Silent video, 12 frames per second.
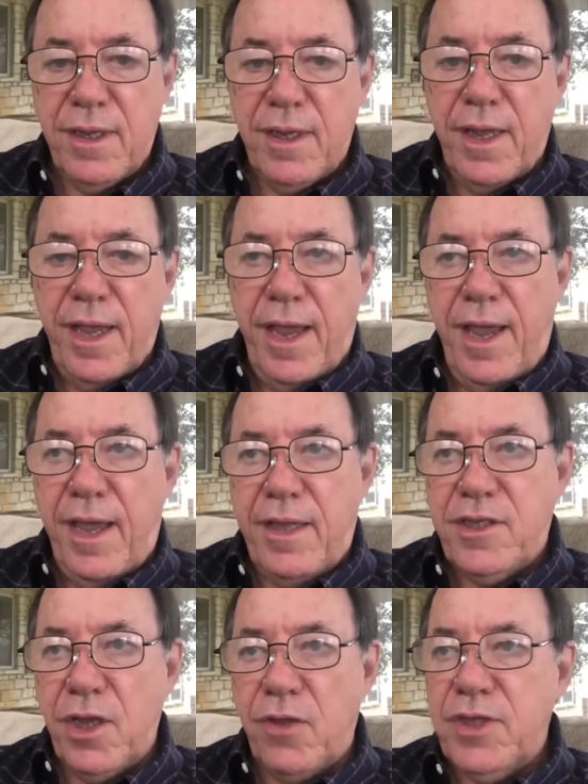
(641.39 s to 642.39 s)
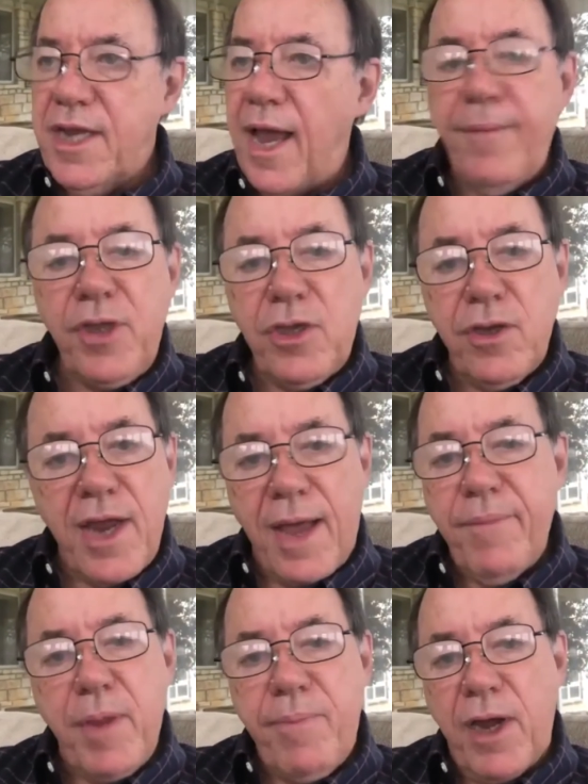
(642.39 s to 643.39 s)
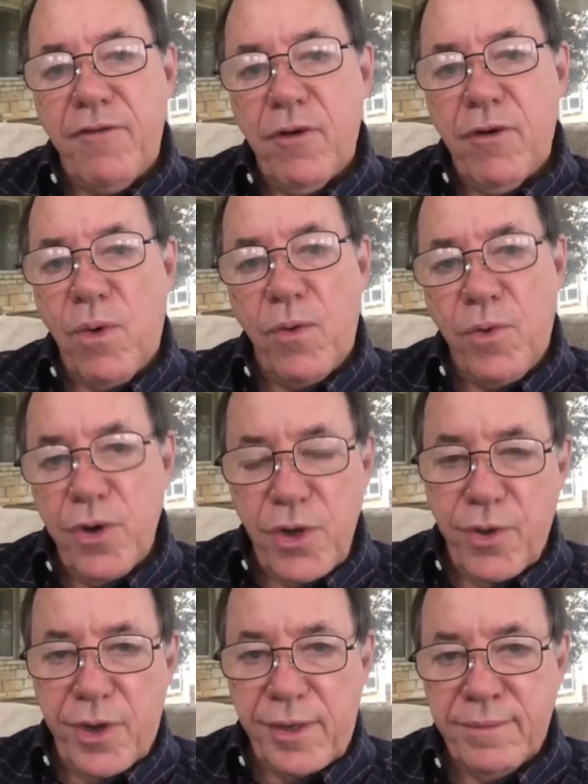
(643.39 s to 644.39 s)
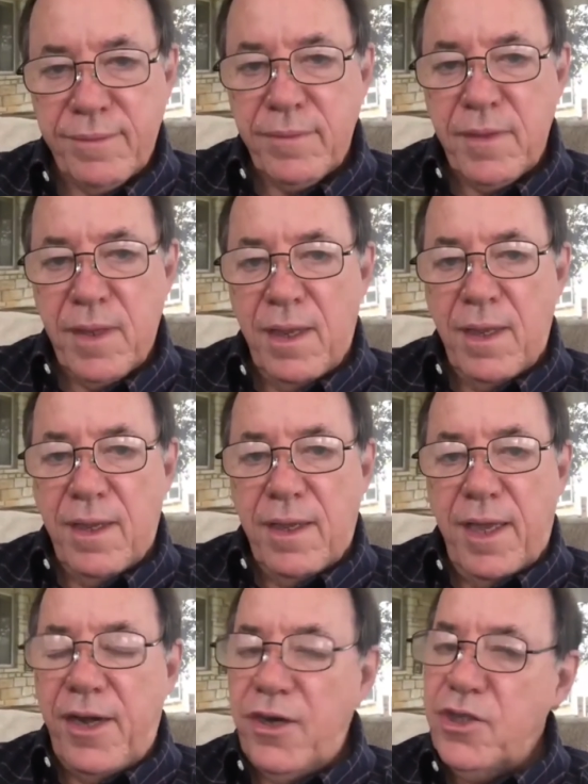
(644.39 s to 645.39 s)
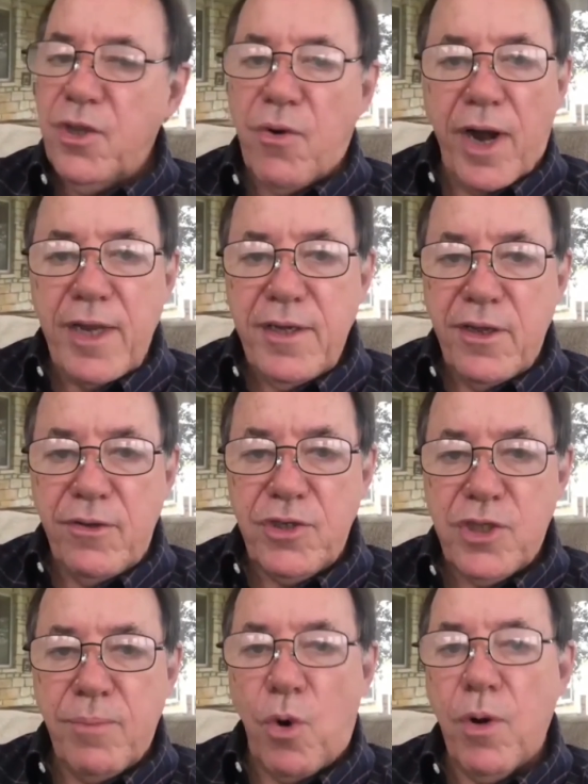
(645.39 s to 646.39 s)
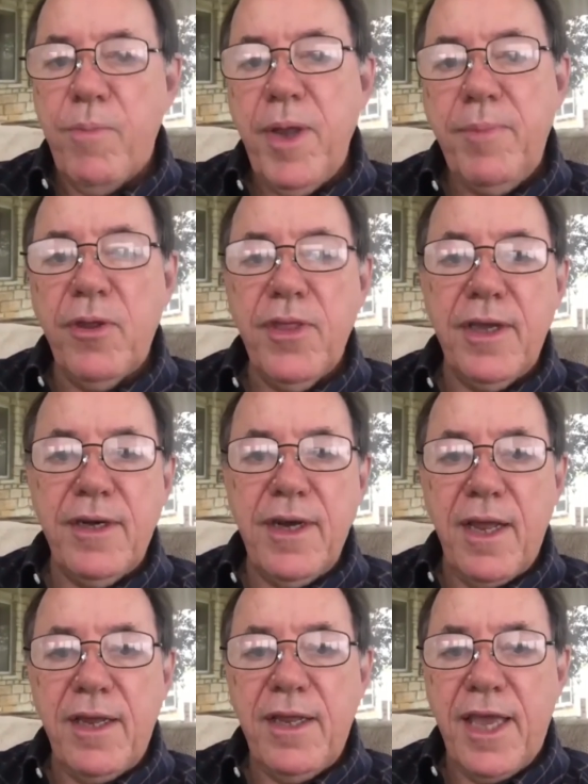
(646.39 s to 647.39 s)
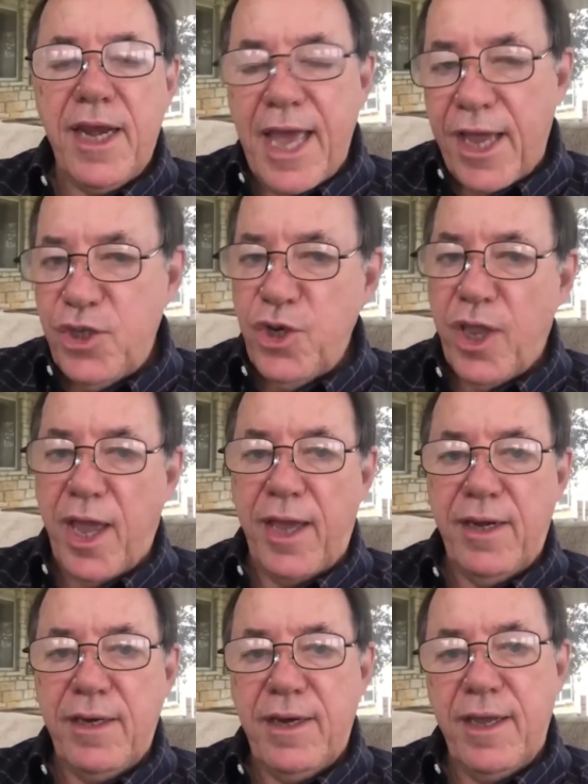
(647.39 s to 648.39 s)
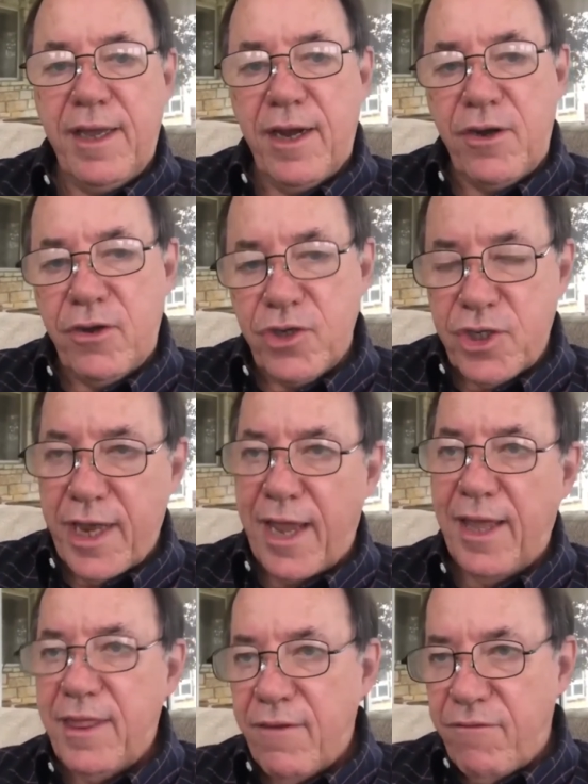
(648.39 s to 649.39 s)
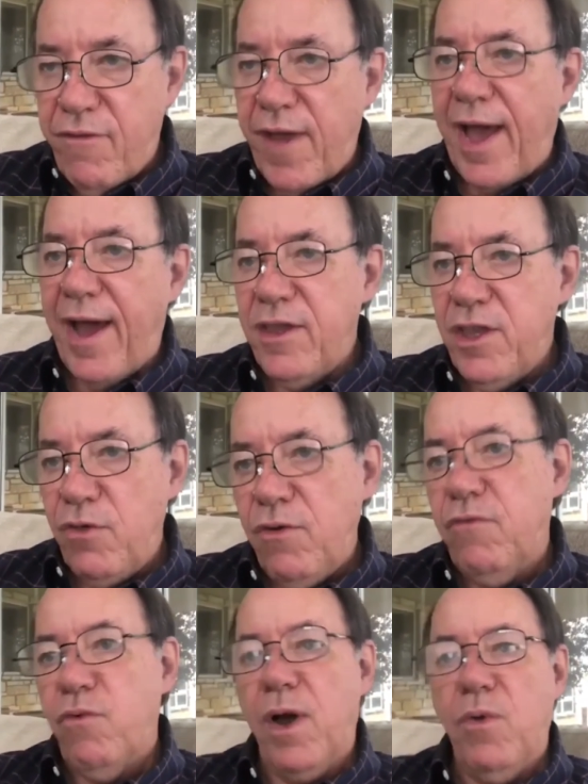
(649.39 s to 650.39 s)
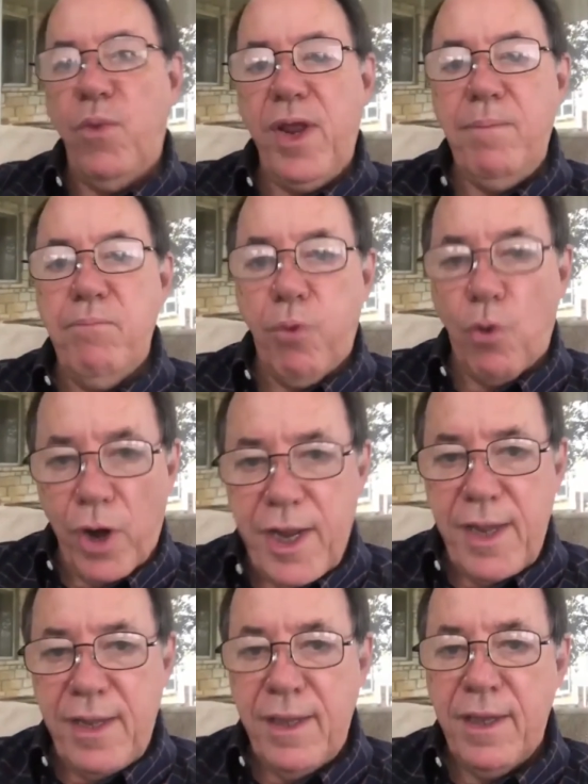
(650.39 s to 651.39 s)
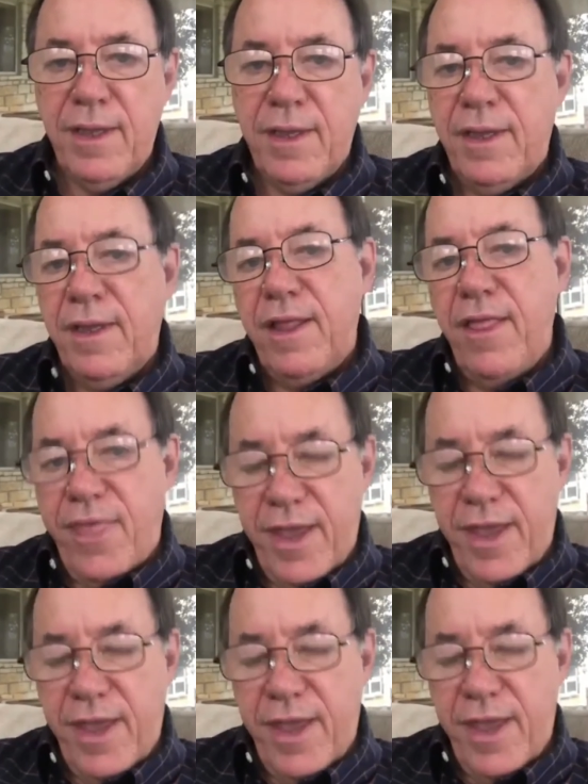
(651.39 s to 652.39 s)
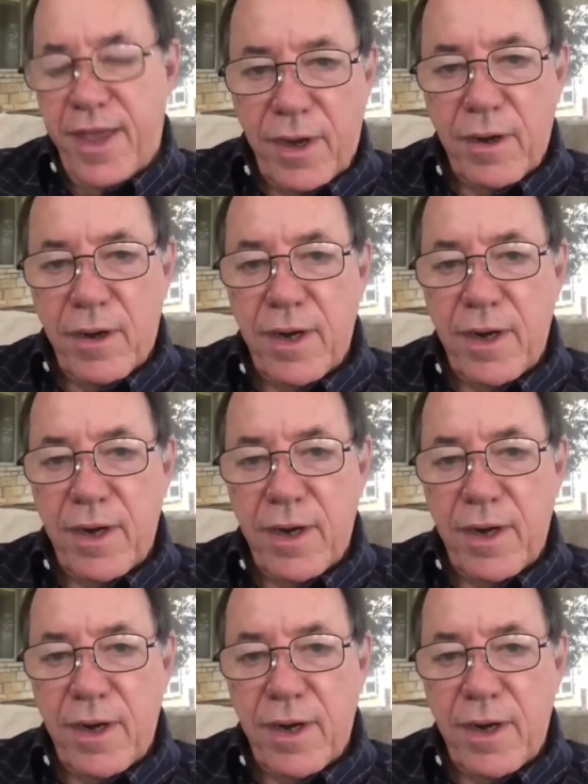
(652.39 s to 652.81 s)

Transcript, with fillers: And so the timing could not be better for what we're doing. And here's the great news the more people that get educated and understand the value of what we bring them and their,